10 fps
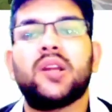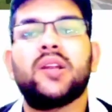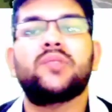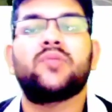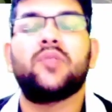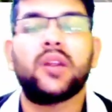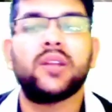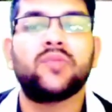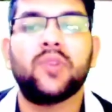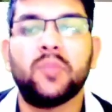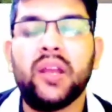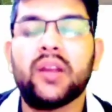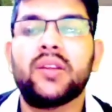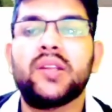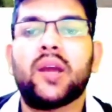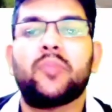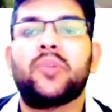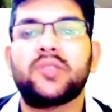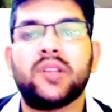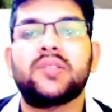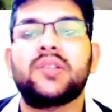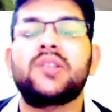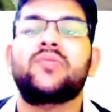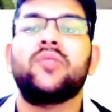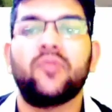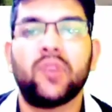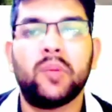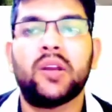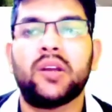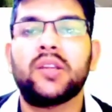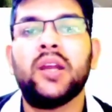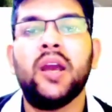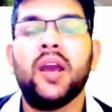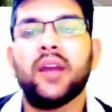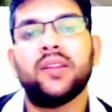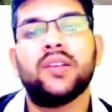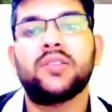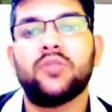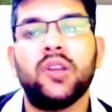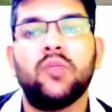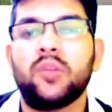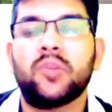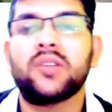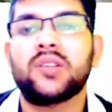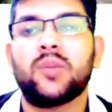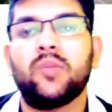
It is for that is for male candidate. After slash it is for female candidate, and there is only one branch available.